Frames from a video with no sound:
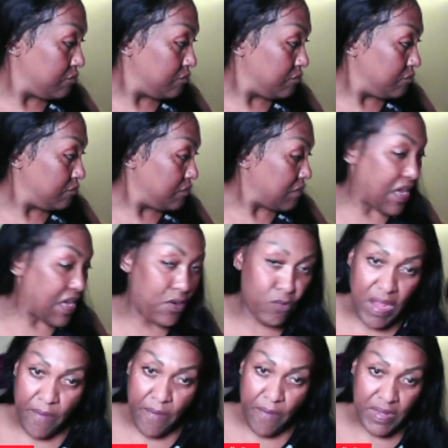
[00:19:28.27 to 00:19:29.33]
don't have it
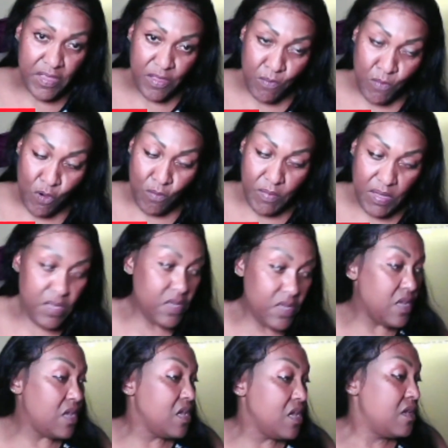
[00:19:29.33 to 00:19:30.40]
at the moment,
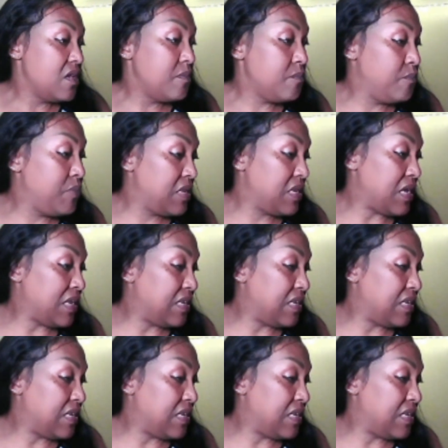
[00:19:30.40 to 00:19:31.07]
but I like